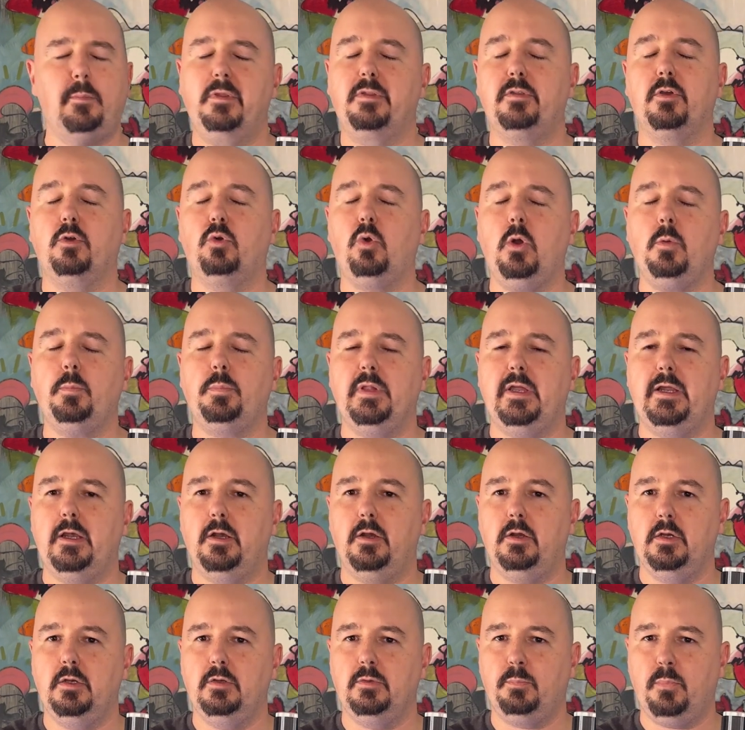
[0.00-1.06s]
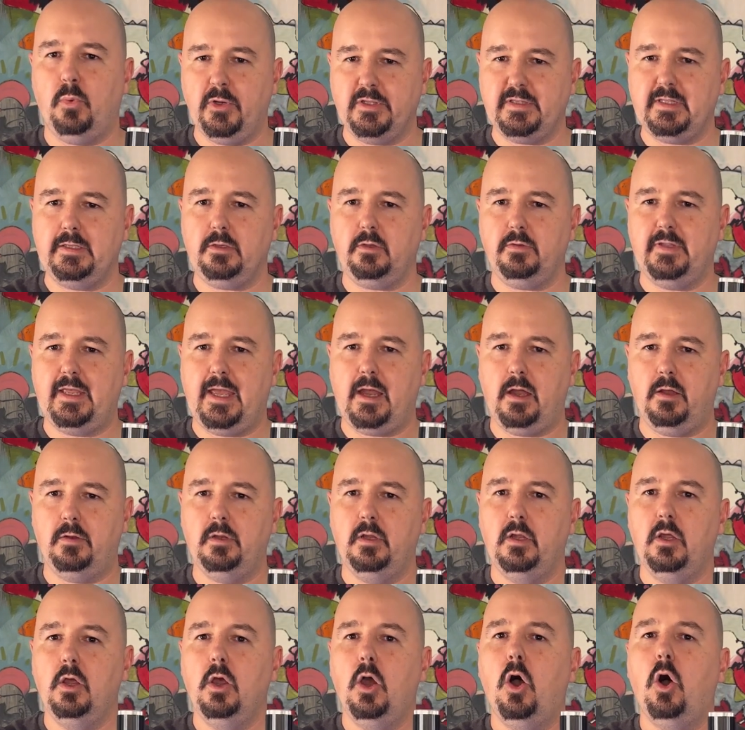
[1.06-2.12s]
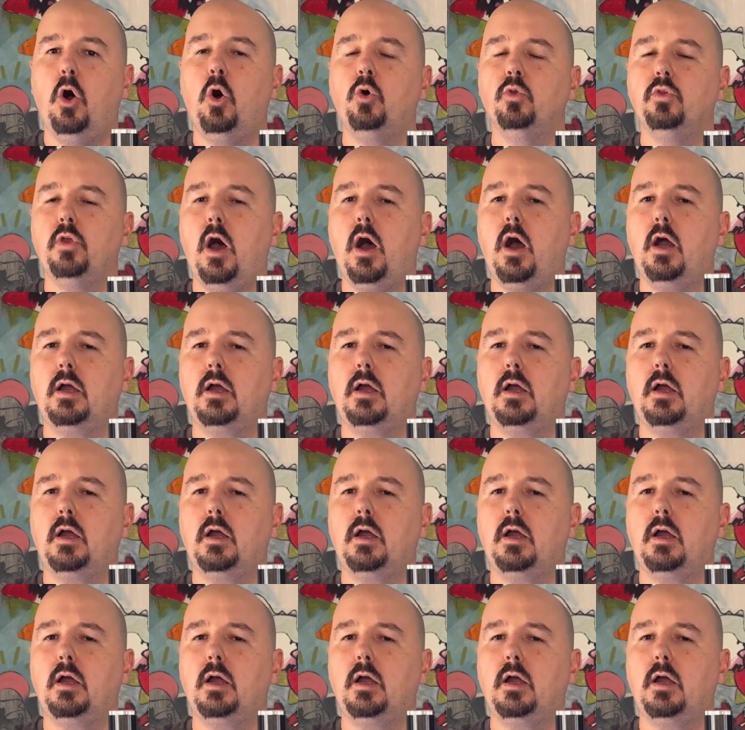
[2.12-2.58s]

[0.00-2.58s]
the quote player, point the hilt down, hold